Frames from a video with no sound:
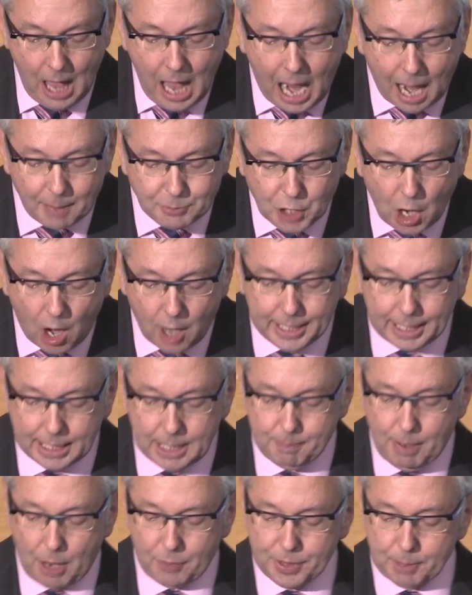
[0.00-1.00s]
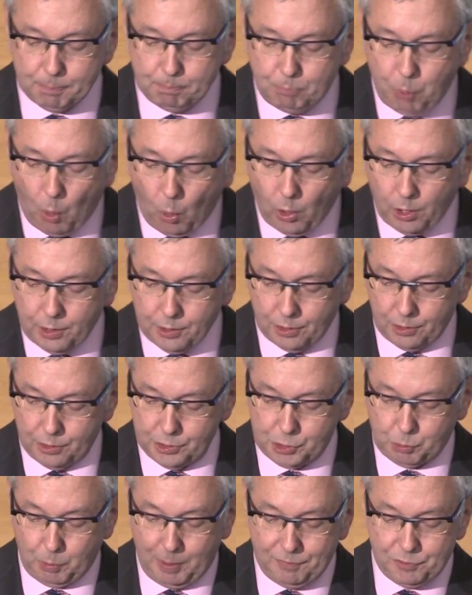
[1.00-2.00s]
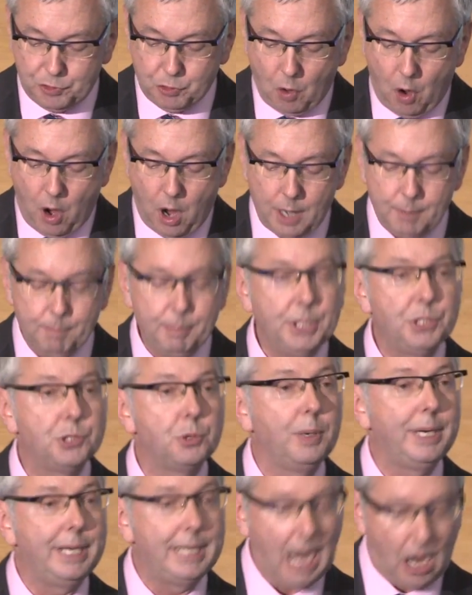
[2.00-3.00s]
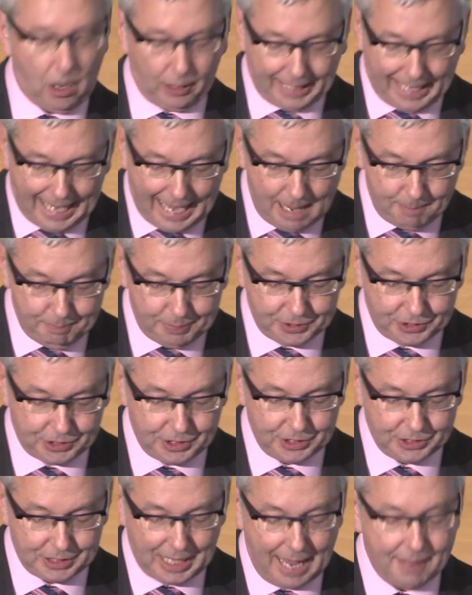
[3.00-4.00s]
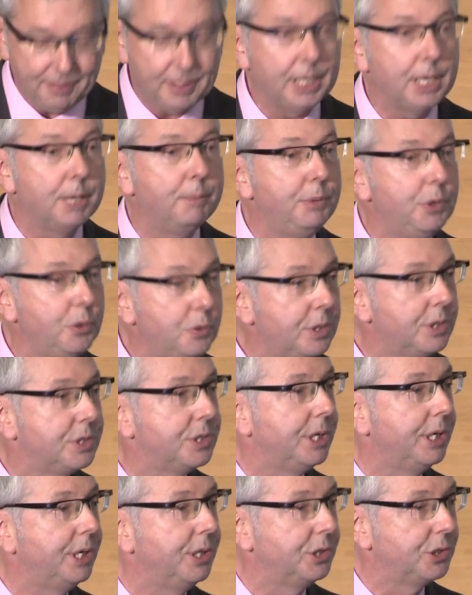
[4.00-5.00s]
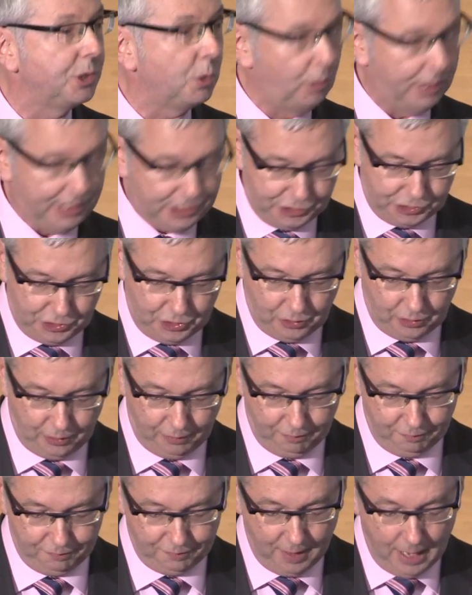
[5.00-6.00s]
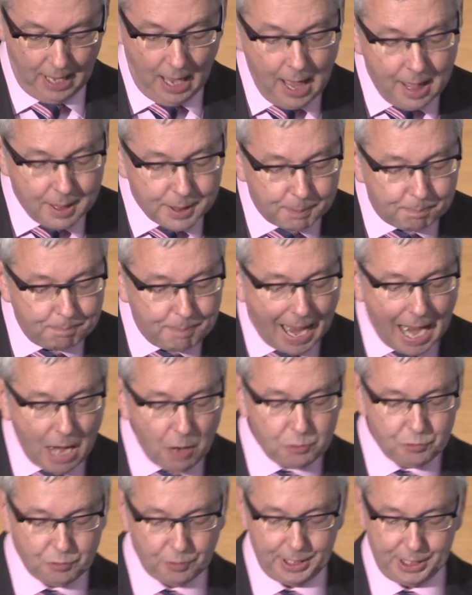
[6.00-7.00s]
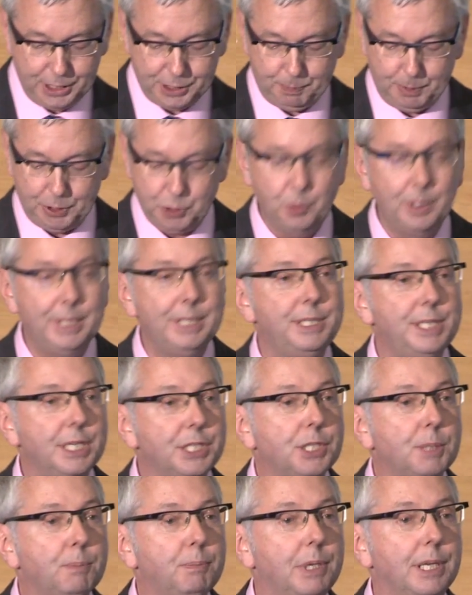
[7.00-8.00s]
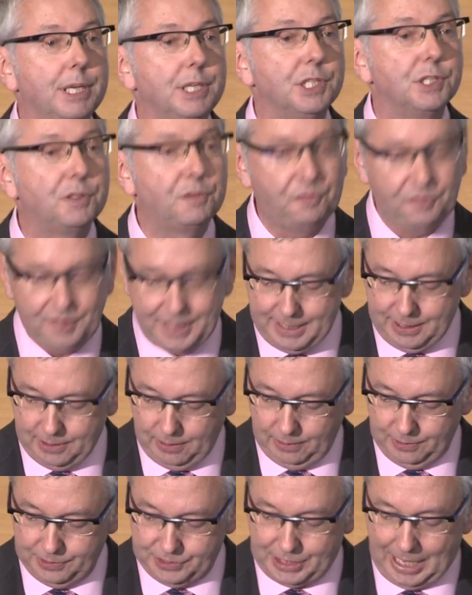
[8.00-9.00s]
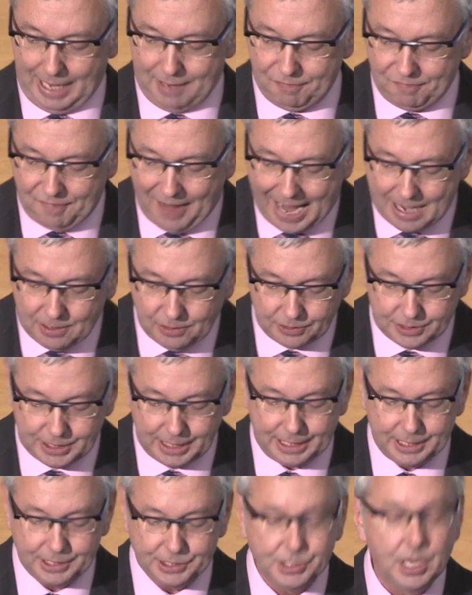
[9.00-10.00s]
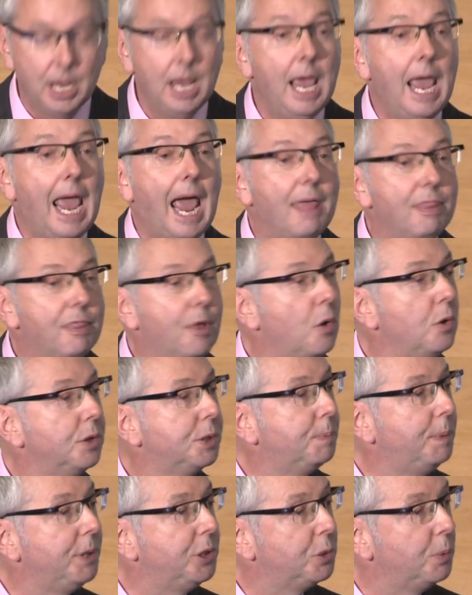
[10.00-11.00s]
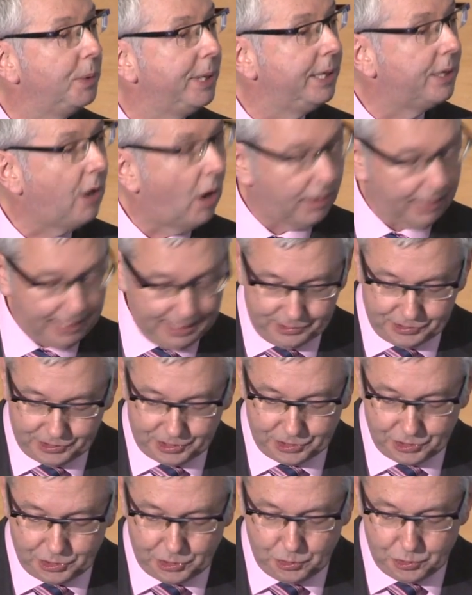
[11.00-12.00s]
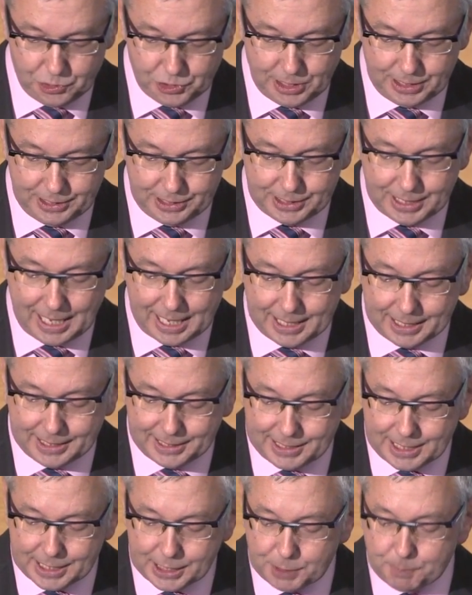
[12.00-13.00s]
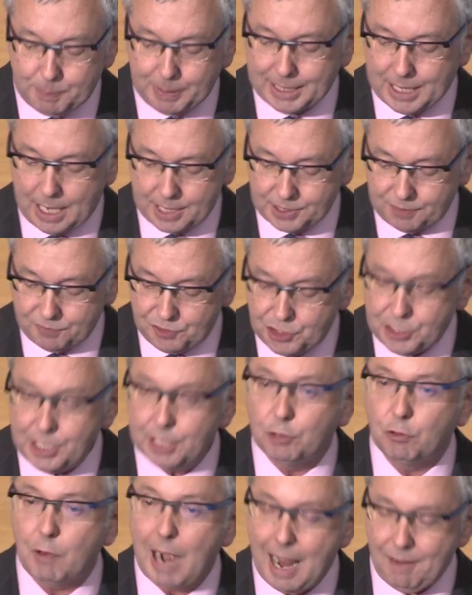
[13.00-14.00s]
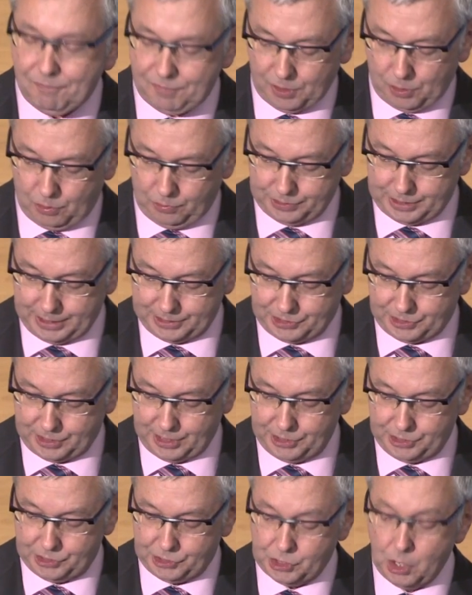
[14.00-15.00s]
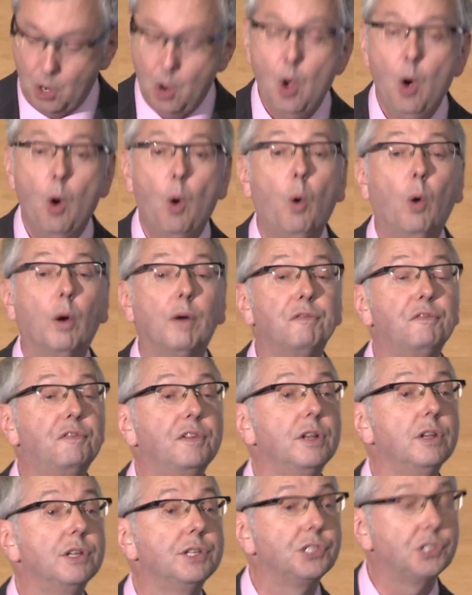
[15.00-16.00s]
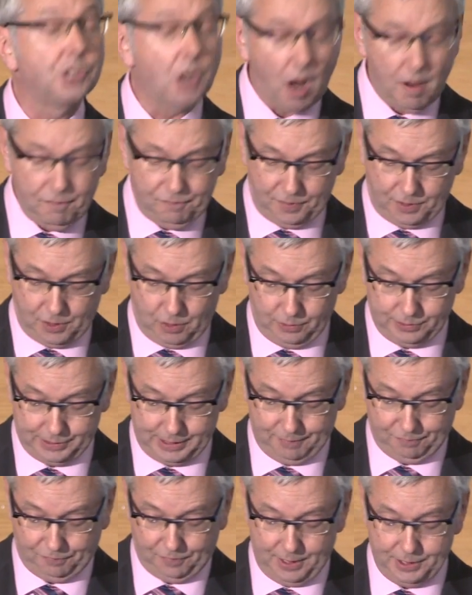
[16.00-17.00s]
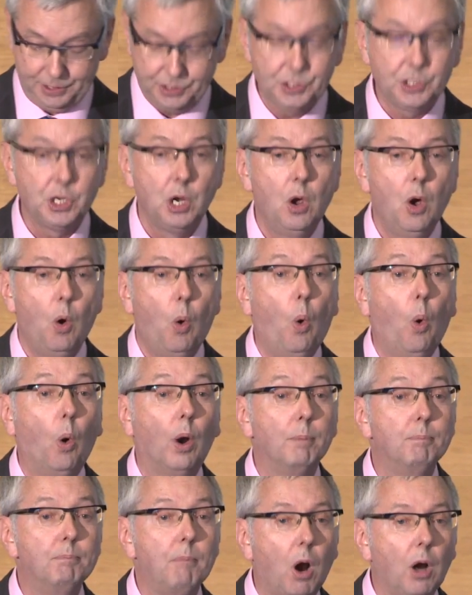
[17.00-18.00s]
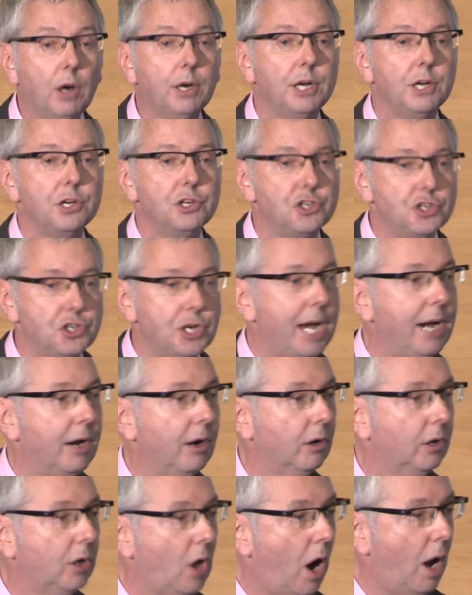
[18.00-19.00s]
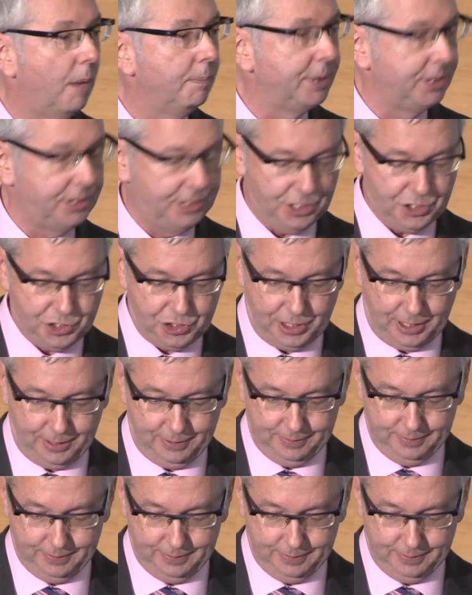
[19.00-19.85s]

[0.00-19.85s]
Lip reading: I'm talking about the borders we've drawn between our campuses and the communities we serve, the boundaries between disciplines, fields, and faculties, and those between our institutions that exist because of geographical distance or philosophical difference or market share competition.